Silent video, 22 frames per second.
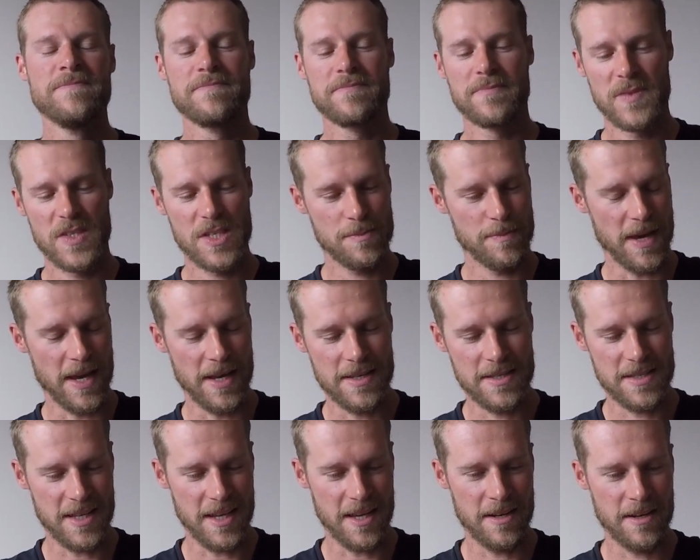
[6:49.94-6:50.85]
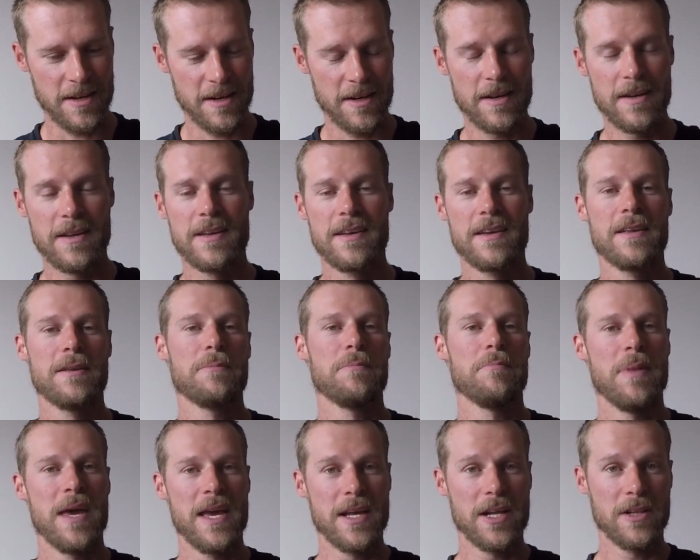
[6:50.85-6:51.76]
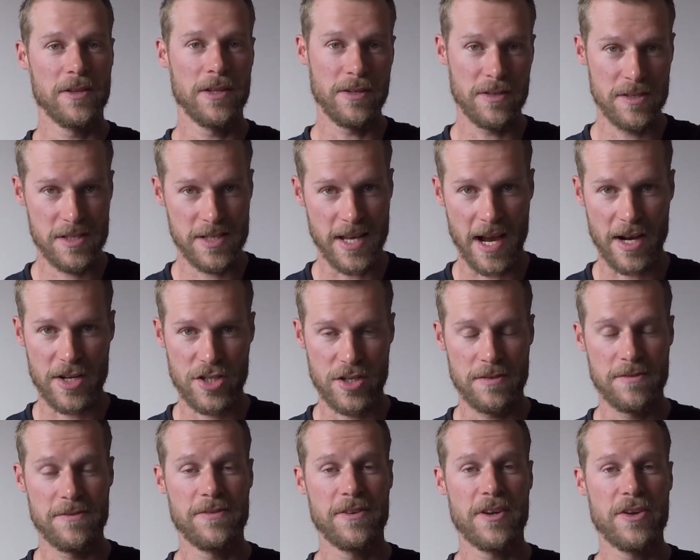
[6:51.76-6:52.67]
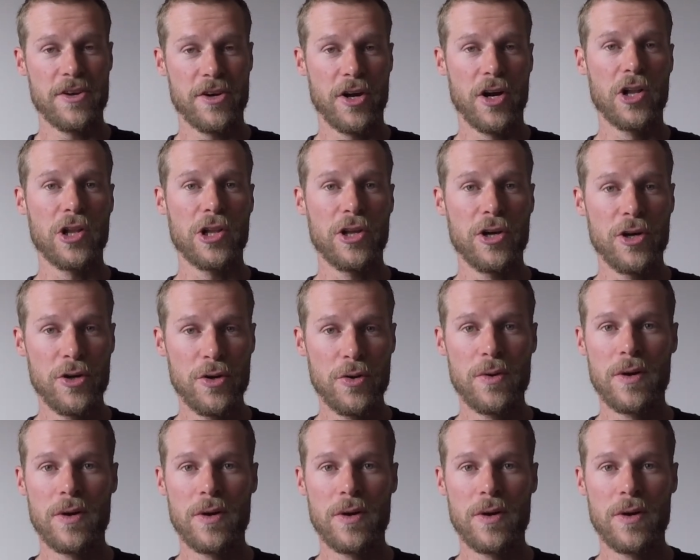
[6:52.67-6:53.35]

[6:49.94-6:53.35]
Space heater. Make a little section for your glue,